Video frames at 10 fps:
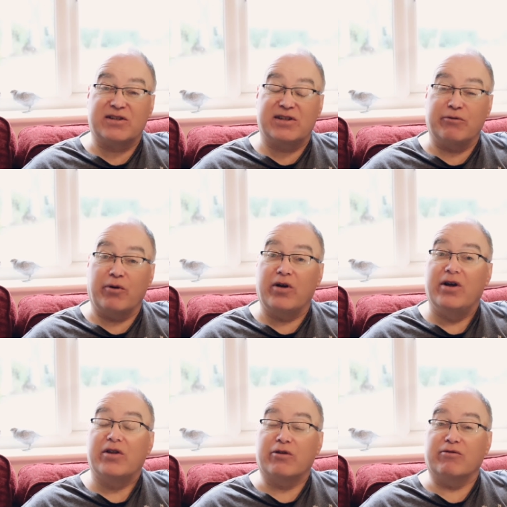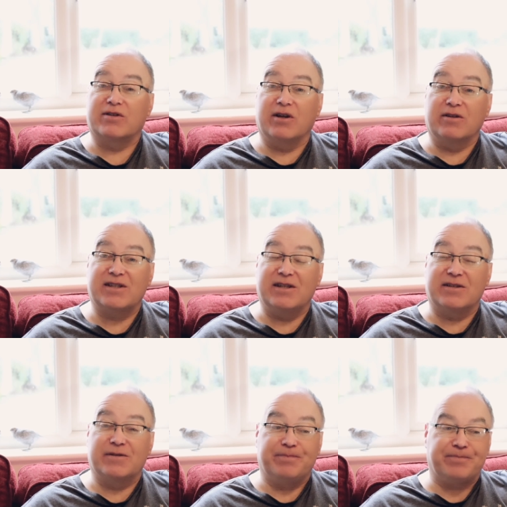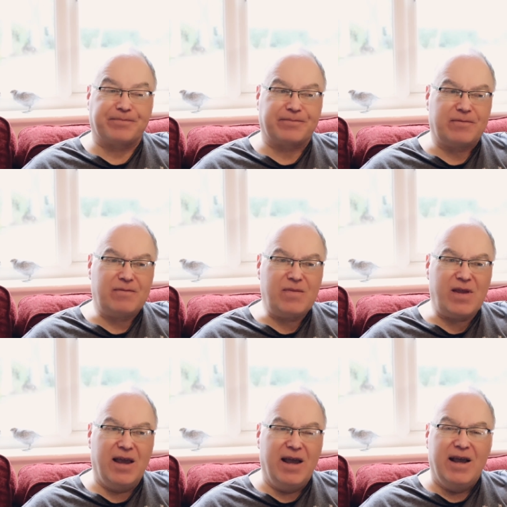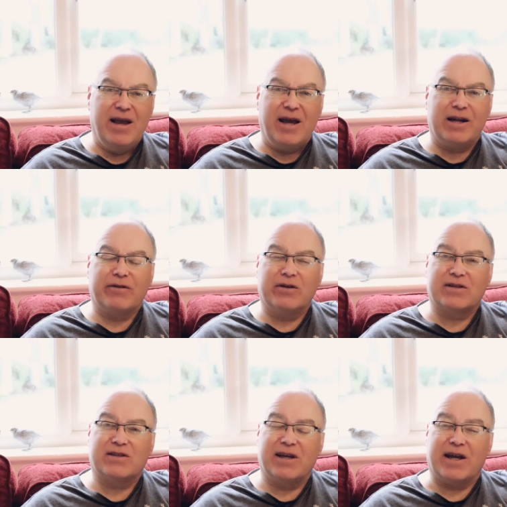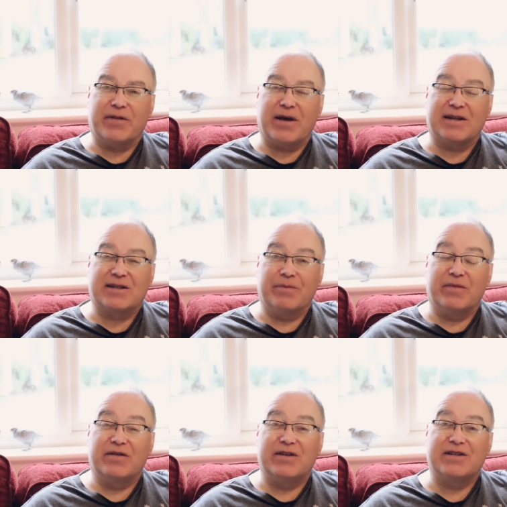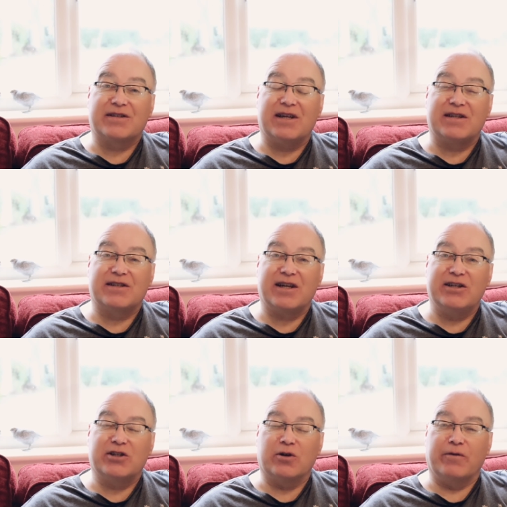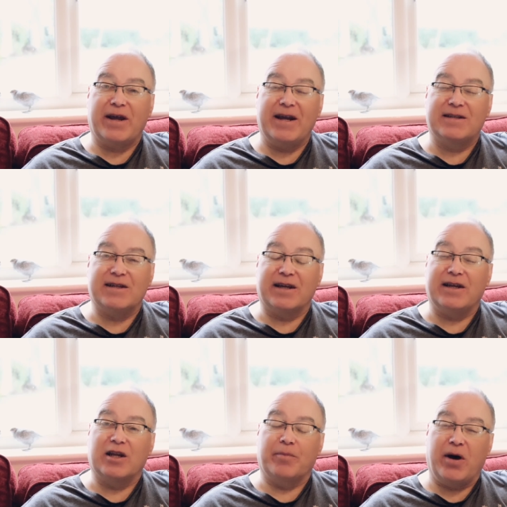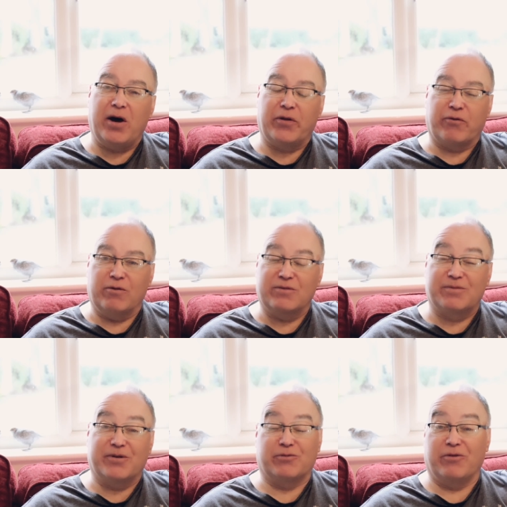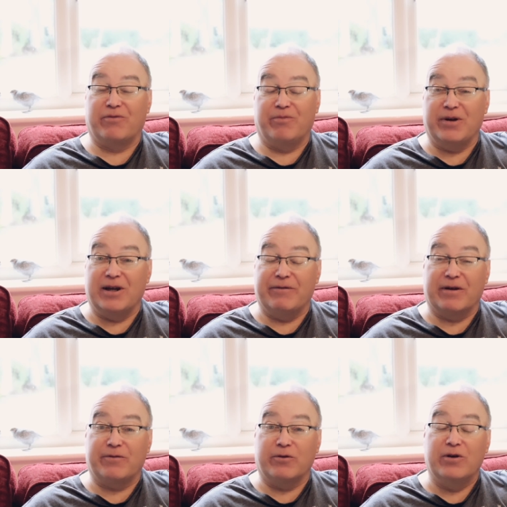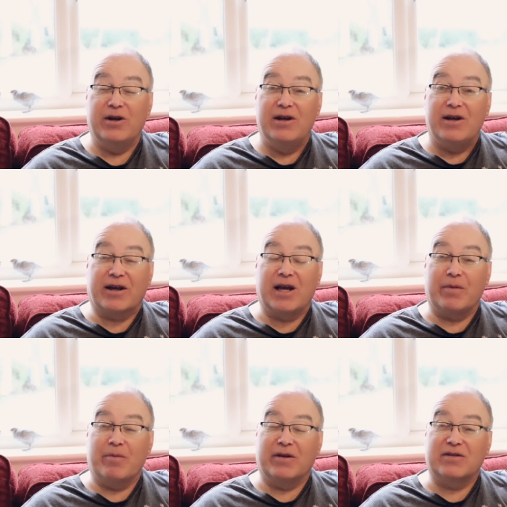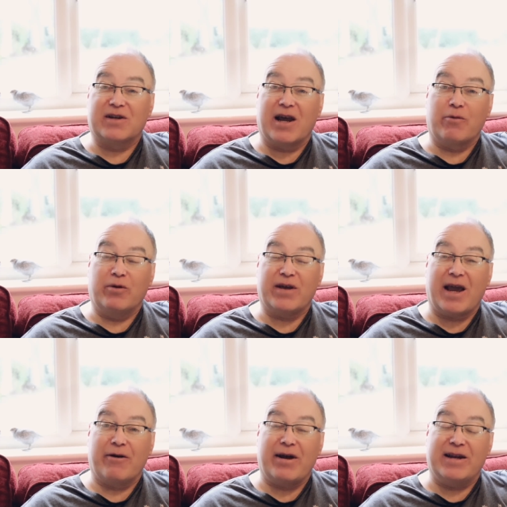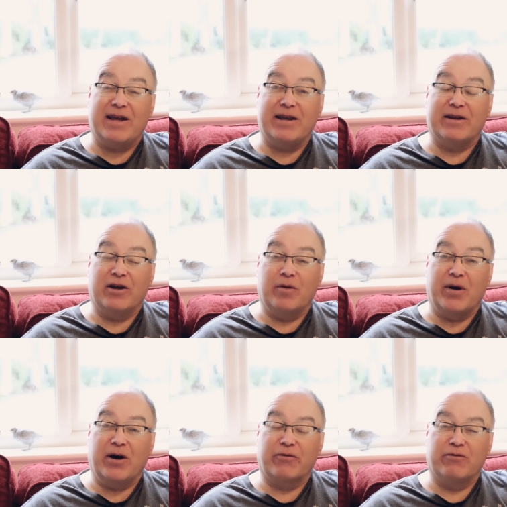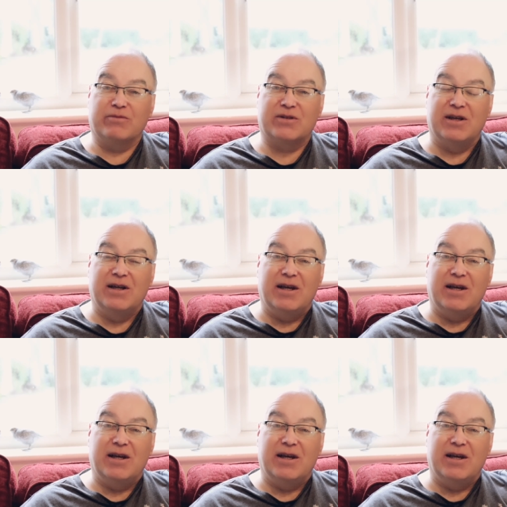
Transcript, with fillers: to see what the result is. And I've got to say that um, this sensation of heating in the bathrooms, because we've been living for a couple of months now without any heat in our bathrooms,